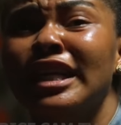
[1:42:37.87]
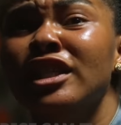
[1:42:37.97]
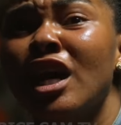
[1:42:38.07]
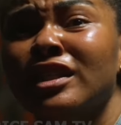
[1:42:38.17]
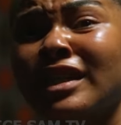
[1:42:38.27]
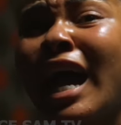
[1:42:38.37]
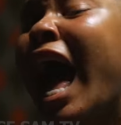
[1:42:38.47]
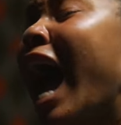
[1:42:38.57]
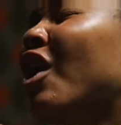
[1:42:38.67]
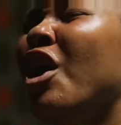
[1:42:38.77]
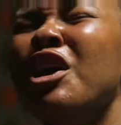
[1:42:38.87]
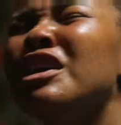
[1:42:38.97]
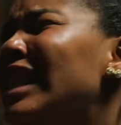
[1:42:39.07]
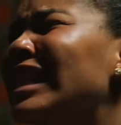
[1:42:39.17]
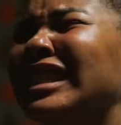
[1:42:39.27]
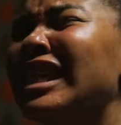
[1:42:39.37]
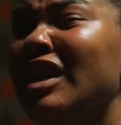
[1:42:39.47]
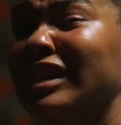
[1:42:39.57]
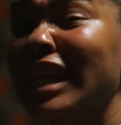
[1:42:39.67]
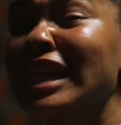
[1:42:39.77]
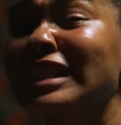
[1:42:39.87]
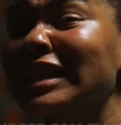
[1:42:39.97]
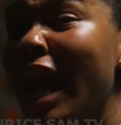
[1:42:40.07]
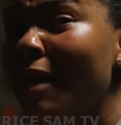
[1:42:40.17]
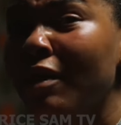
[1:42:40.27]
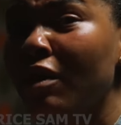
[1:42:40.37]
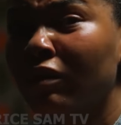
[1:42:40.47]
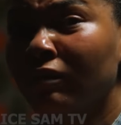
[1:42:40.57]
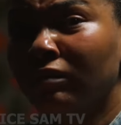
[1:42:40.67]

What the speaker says: scissors, I go use this scissors, take stab you.